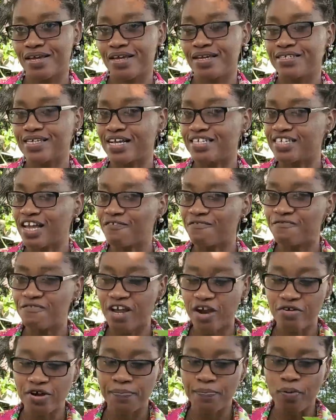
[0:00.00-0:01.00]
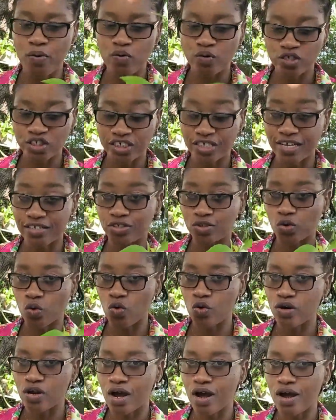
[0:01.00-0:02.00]
It has a very pungent
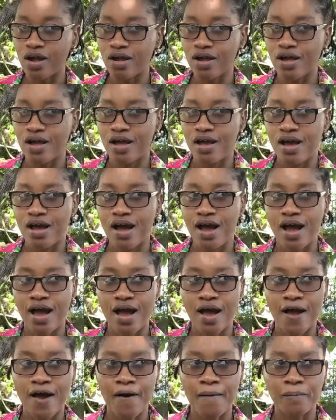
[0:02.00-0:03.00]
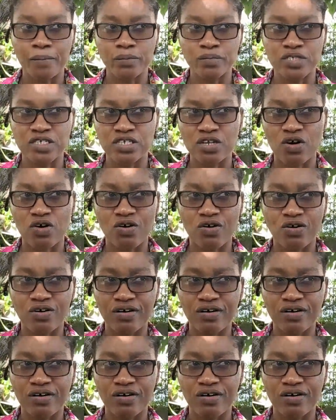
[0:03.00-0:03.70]
odor. So